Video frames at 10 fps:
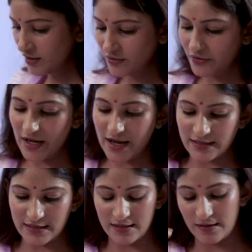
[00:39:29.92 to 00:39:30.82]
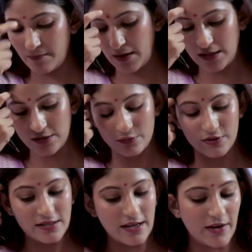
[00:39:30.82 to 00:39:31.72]
So yes, many
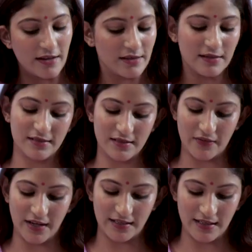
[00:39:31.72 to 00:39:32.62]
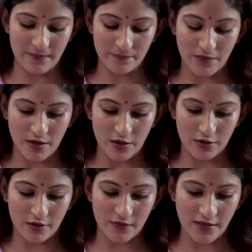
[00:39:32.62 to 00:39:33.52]
students have answered it correctly.
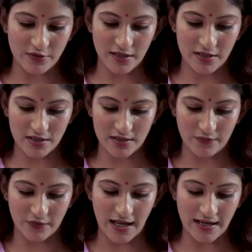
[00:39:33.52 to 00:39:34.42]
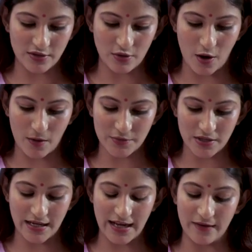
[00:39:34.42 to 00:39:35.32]
Congratulations for that.
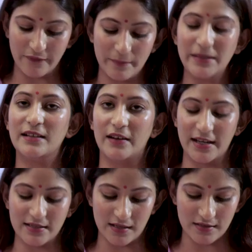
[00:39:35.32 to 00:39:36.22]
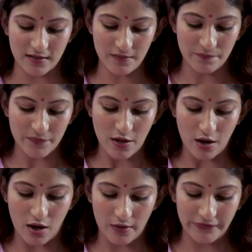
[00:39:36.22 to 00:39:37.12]
Option A will be the correct answer
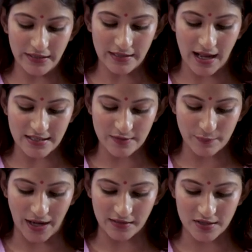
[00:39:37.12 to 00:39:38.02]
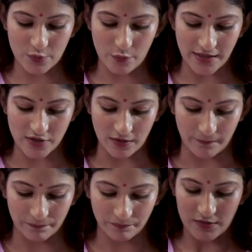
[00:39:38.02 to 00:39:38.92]
of the last practice
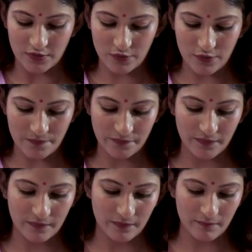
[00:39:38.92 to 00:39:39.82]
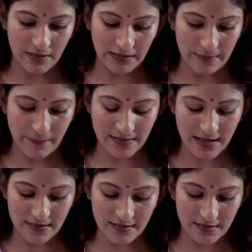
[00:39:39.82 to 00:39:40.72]
question. So Mandeep has
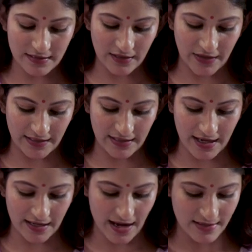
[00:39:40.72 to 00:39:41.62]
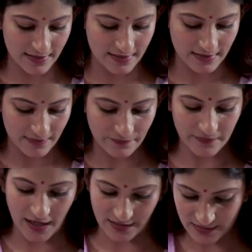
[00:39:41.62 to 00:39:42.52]
answered it correctly, I guess.
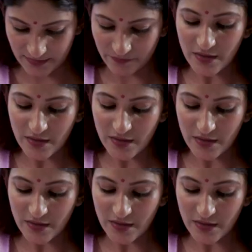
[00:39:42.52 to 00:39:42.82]
Yes.